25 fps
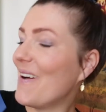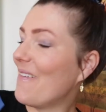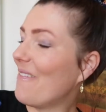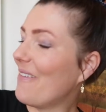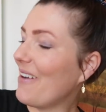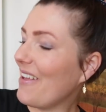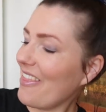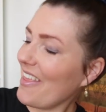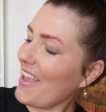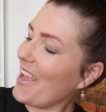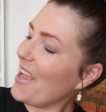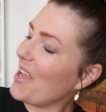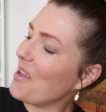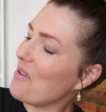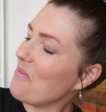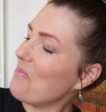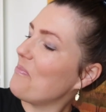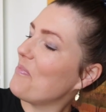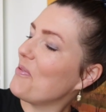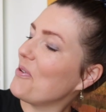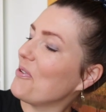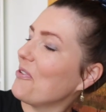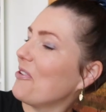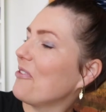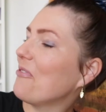with a
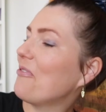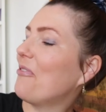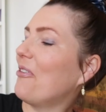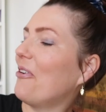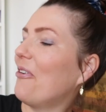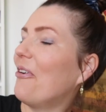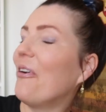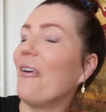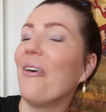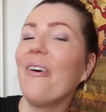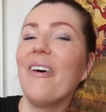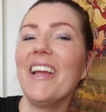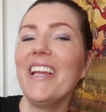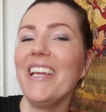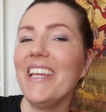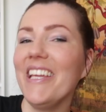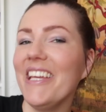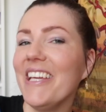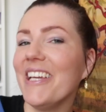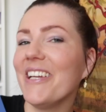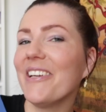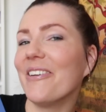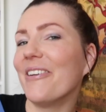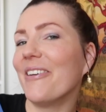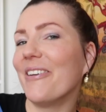beautiful
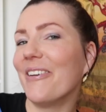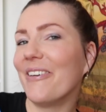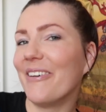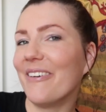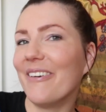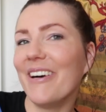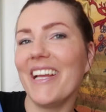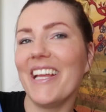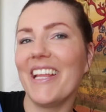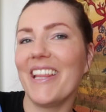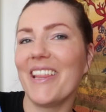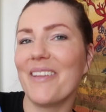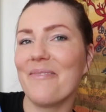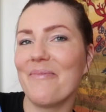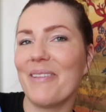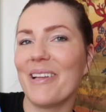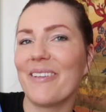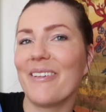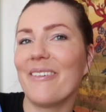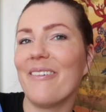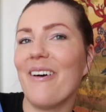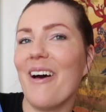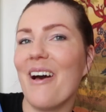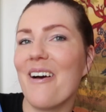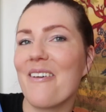eagle in the
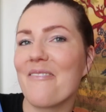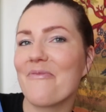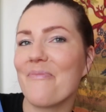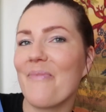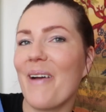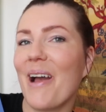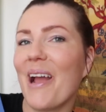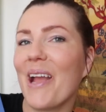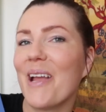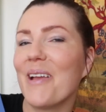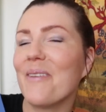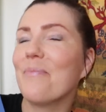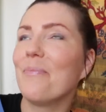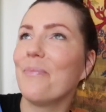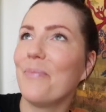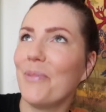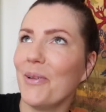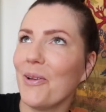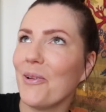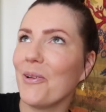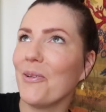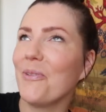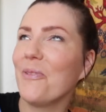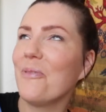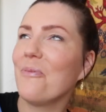middle of my
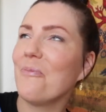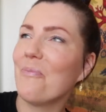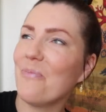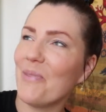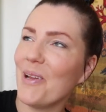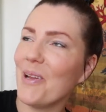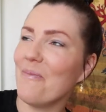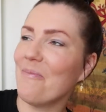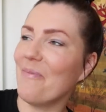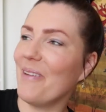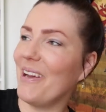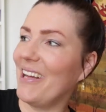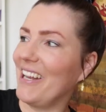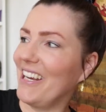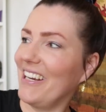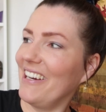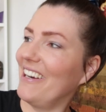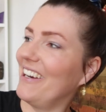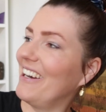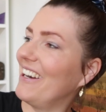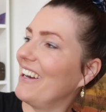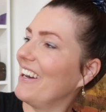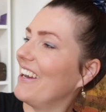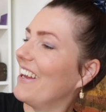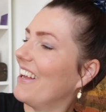blue pin
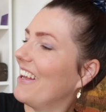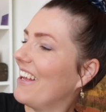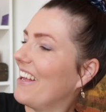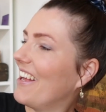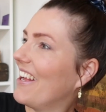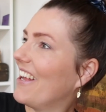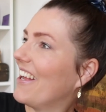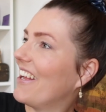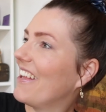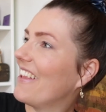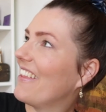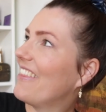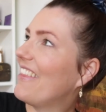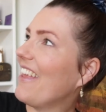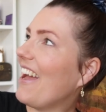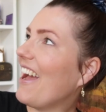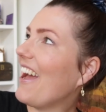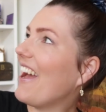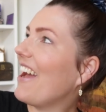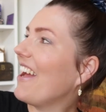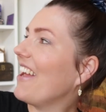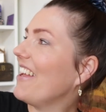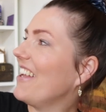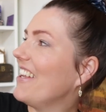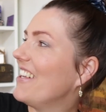banner.
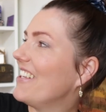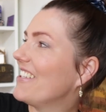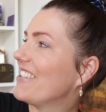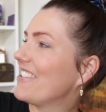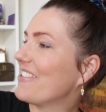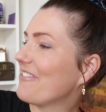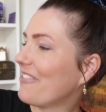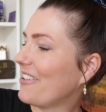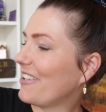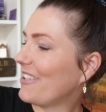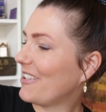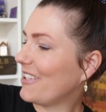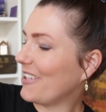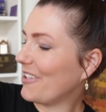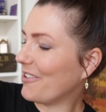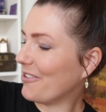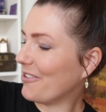That is really